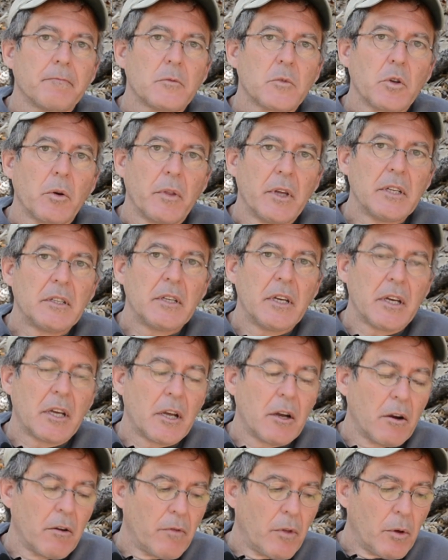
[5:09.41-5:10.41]
So they take
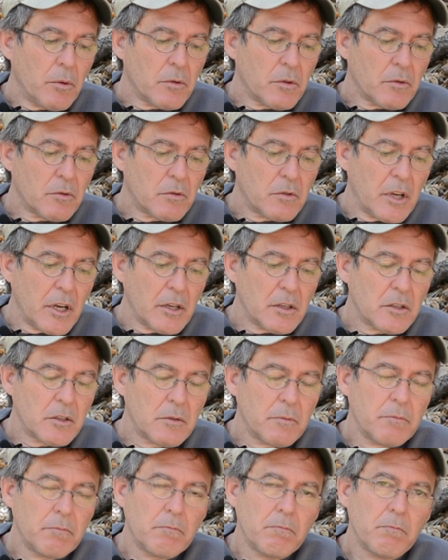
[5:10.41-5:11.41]
care of all those things.